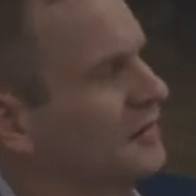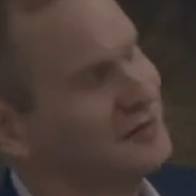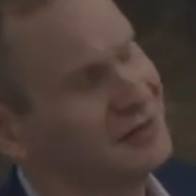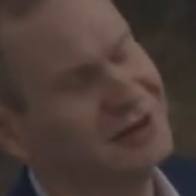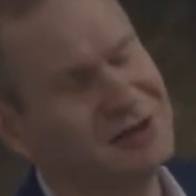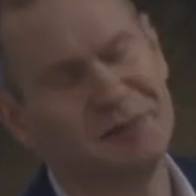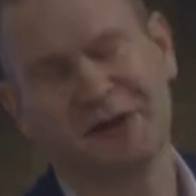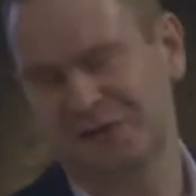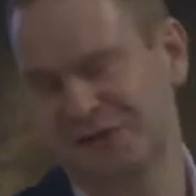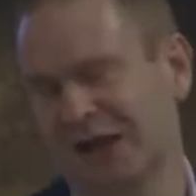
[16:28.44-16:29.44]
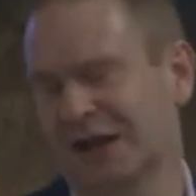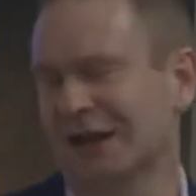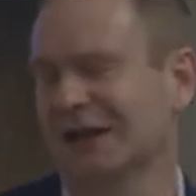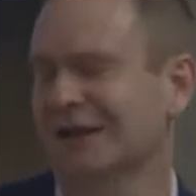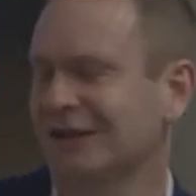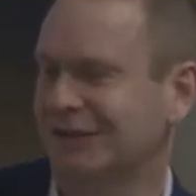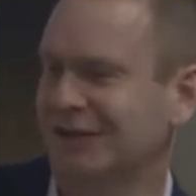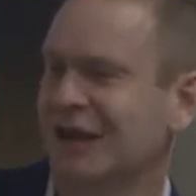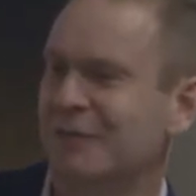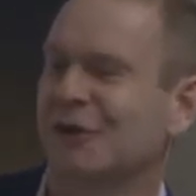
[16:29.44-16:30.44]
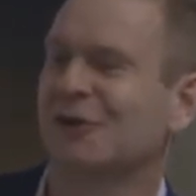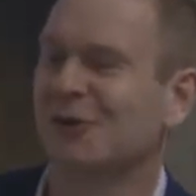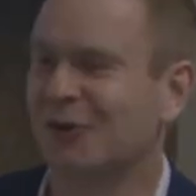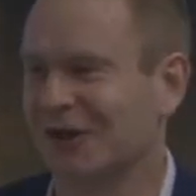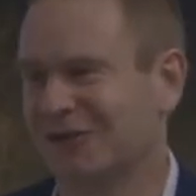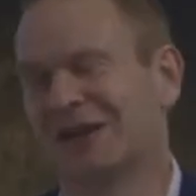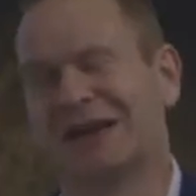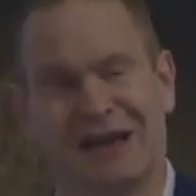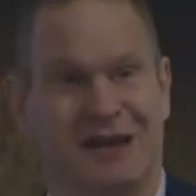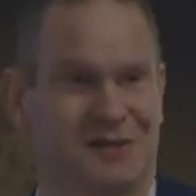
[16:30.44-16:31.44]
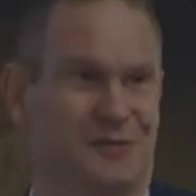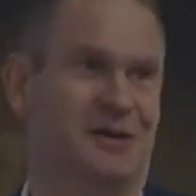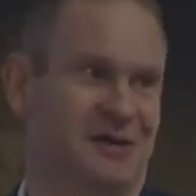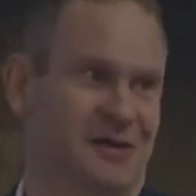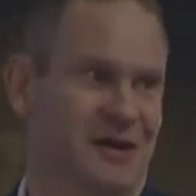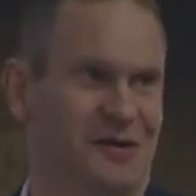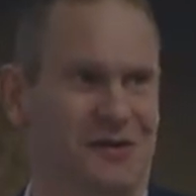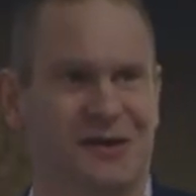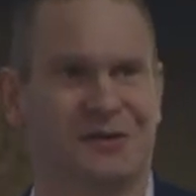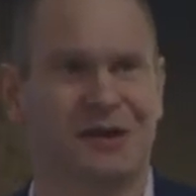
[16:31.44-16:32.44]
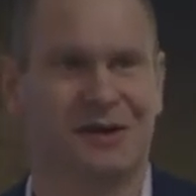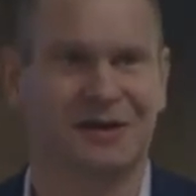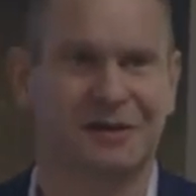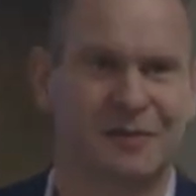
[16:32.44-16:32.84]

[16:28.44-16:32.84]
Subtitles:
there's a little bit of telling, it's keeping your audience engaged when you're doing R&D work, you